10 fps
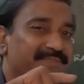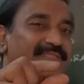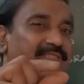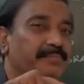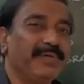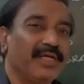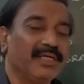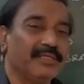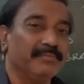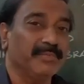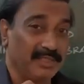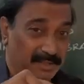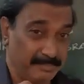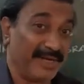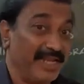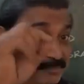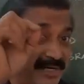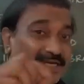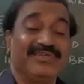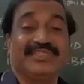in the brain
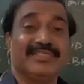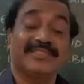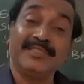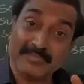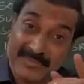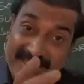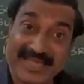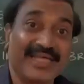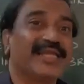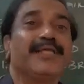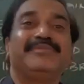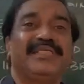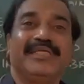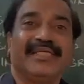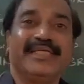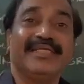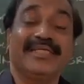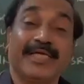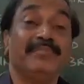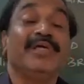blood vessels. They can rupture at any
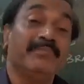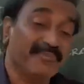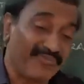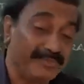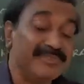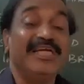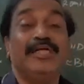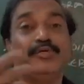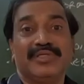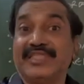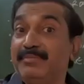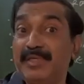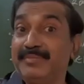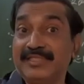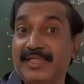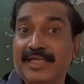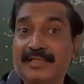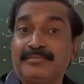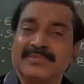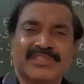time. From childhood they may be there.
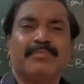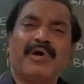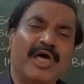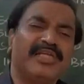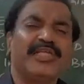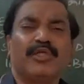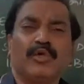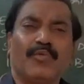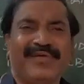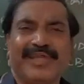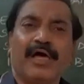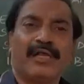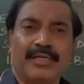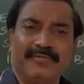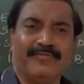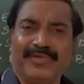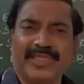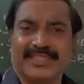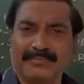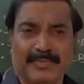Some
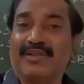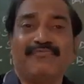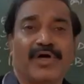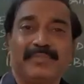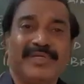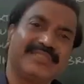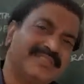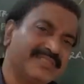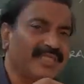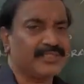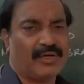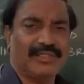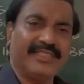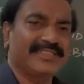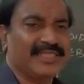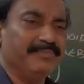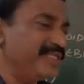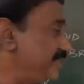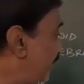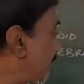venous malformations, these can be
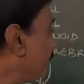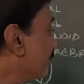there.